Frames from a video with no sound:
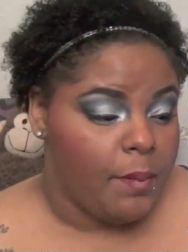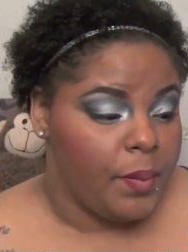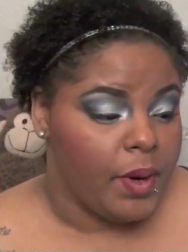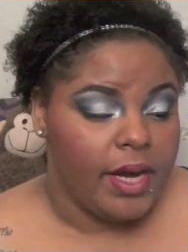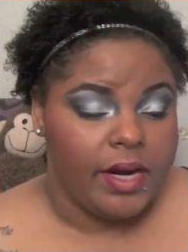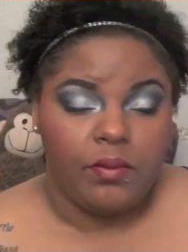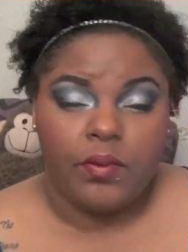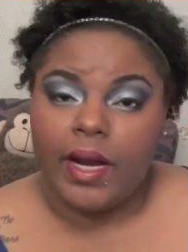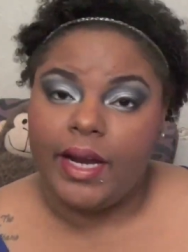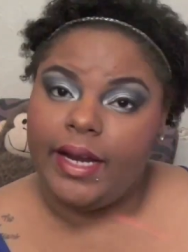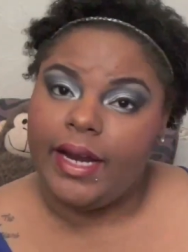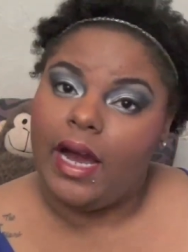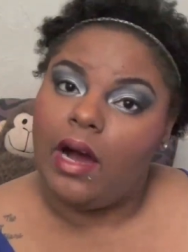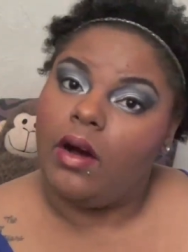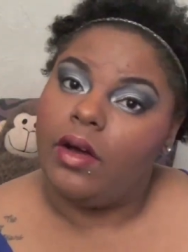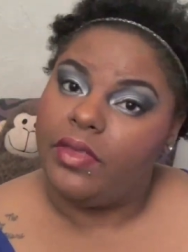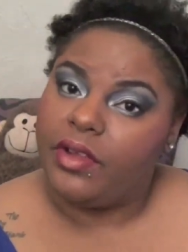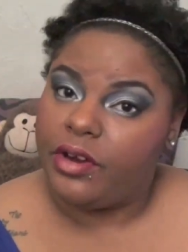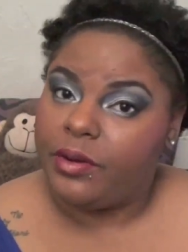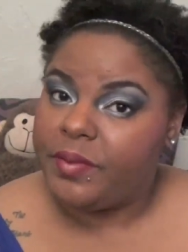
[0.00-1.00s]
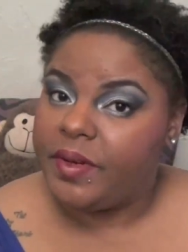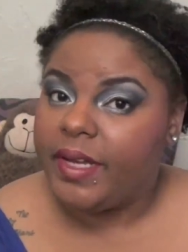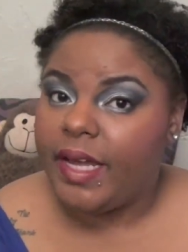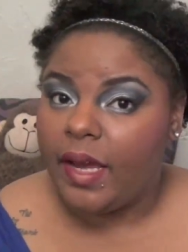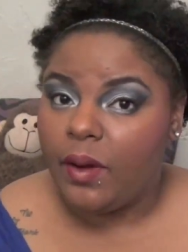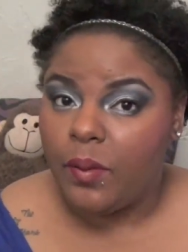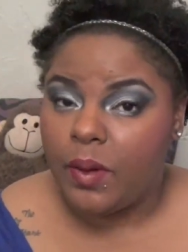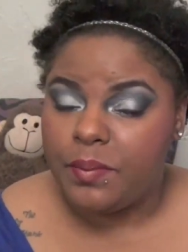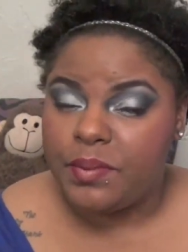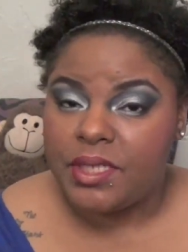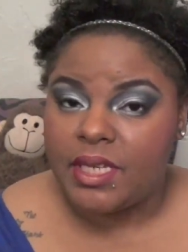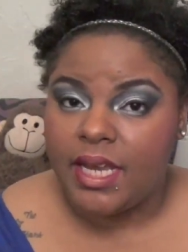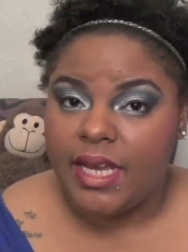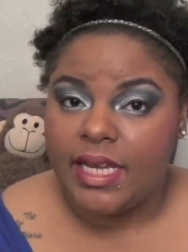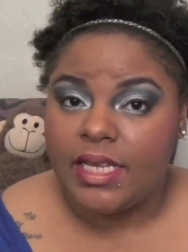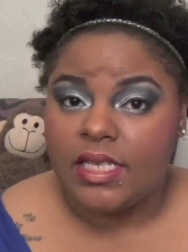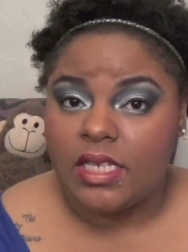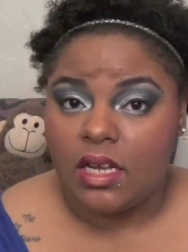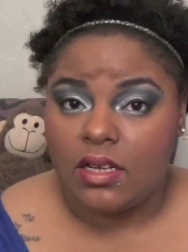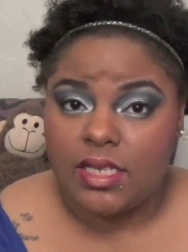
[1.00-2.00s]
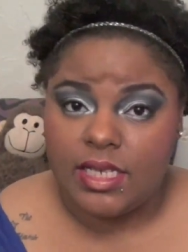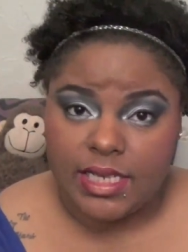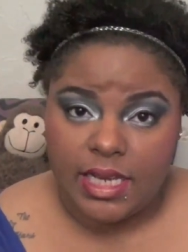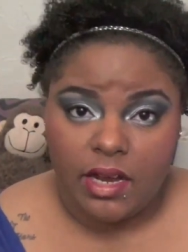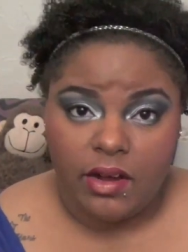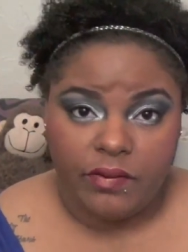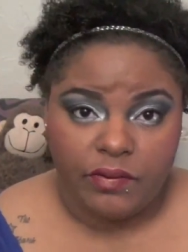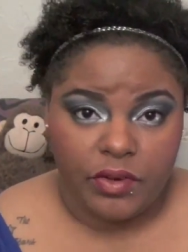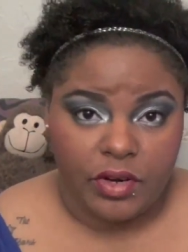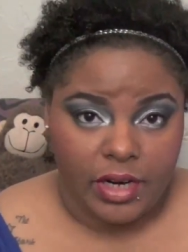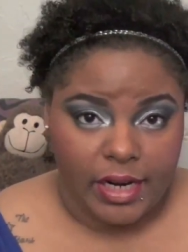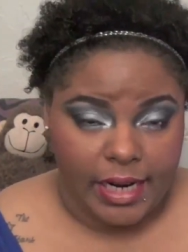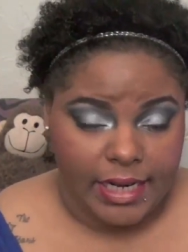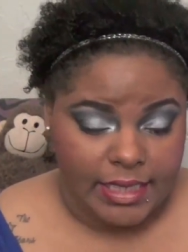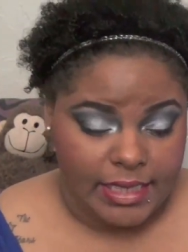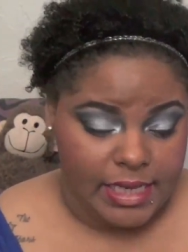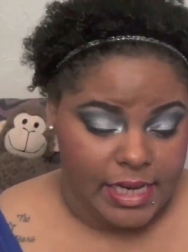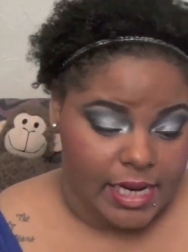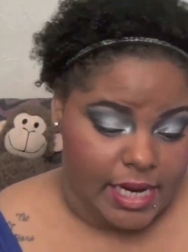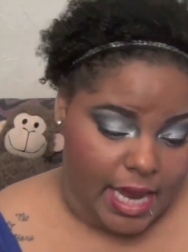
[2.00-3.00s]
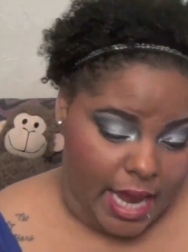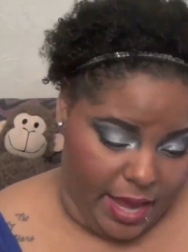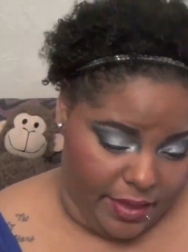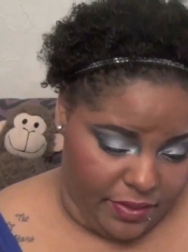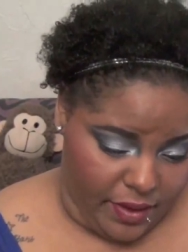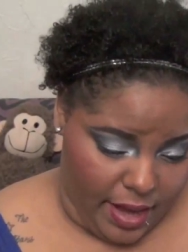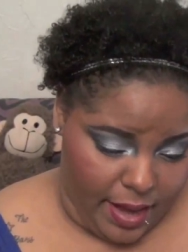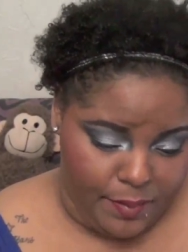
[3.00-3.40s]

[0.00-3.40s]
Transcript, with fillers: but right now on the Urban Decay website it's on sale for 19 and